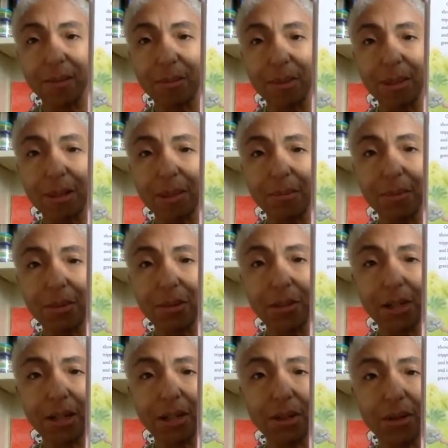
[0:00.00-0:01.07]
Bettina
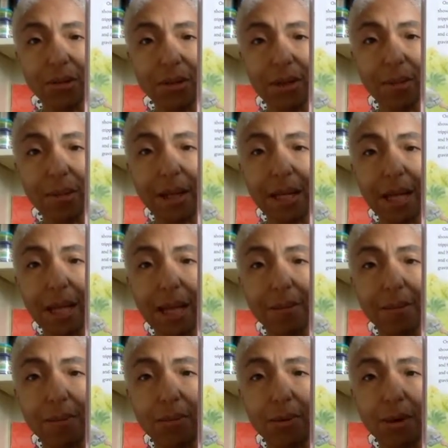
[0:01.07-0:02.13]
Bonklehead showed up at camp
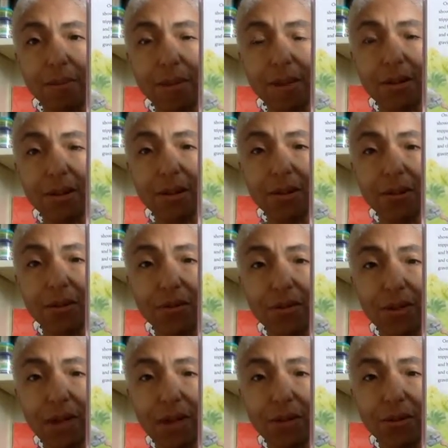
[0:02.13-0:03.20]
and promptly stuck her
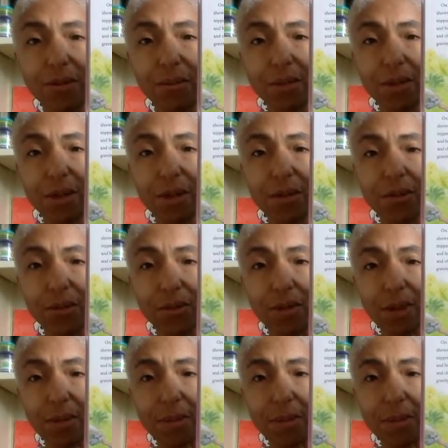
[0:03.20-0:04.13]
foot out, tripping Garvin Grape.